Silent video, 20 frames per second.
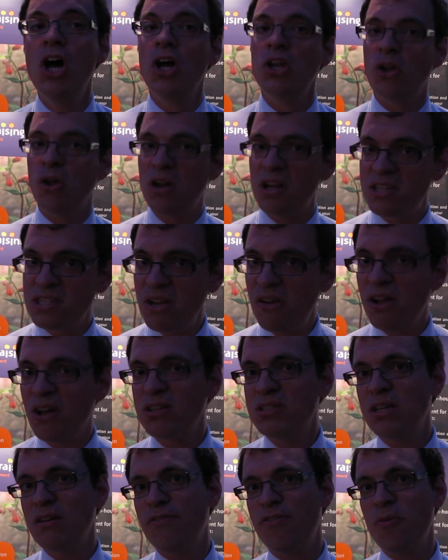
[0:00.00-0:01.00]
not necessarily
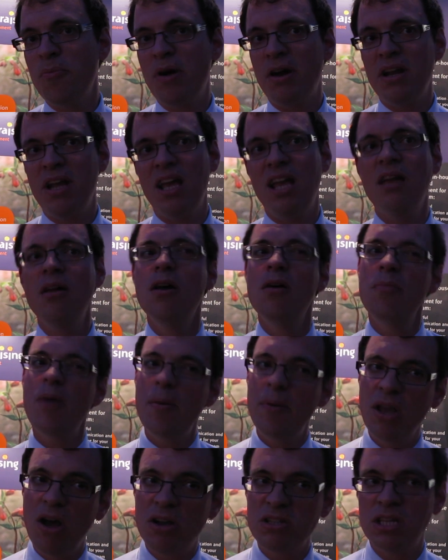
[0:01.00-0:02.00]
asking for money,
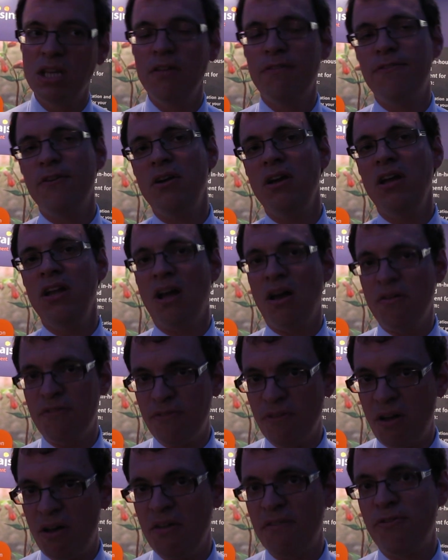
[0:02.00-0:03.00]
maybe asking for you know for,